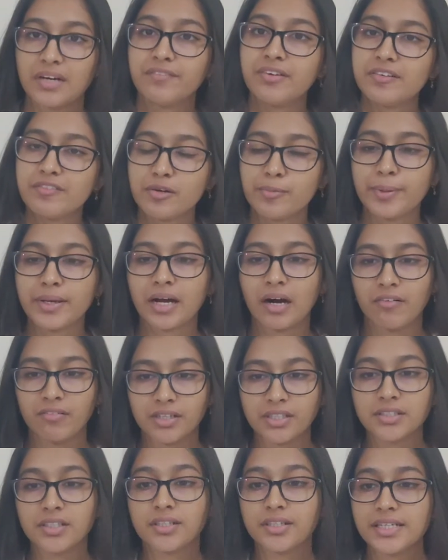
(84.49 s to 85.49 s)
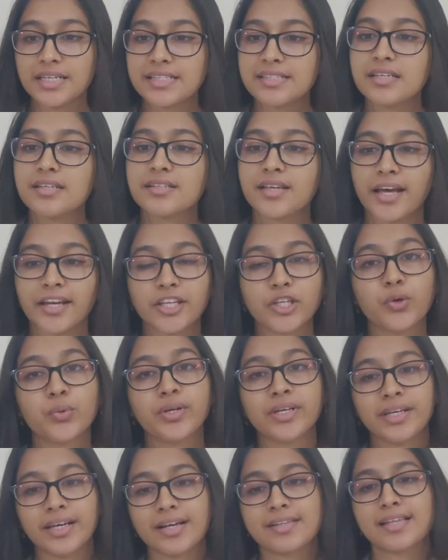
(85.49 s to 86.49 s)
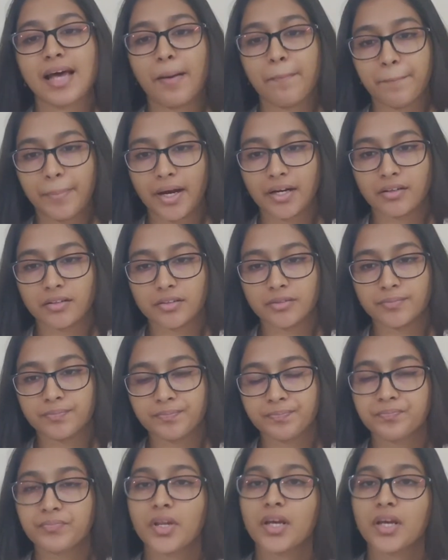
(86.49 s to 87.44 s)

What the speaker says: we will be covering the TCS NQT exam pattern.